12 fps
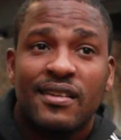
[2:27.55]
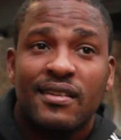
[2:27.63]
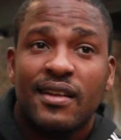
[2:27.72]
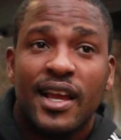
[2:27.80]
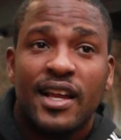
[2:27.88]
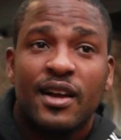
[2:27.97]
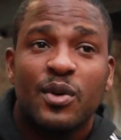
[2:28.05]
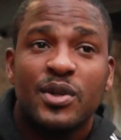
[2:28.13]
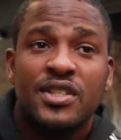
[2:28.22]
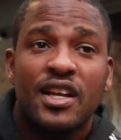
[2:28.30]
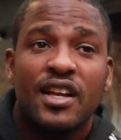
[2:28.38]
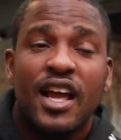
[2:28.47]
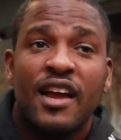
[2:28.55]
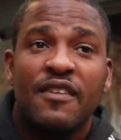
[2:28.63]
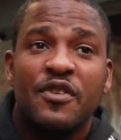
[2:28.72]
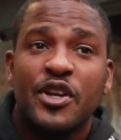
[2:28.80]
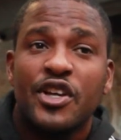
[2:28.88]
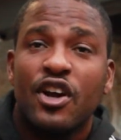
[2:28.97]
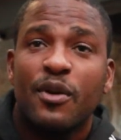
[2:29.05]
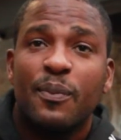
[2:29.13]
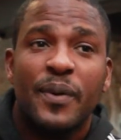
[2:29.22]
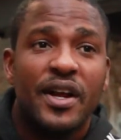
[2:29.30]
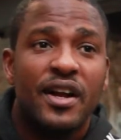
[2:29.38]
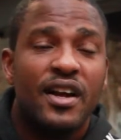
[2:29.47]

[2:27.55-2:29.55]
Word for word: like I would tell every young player,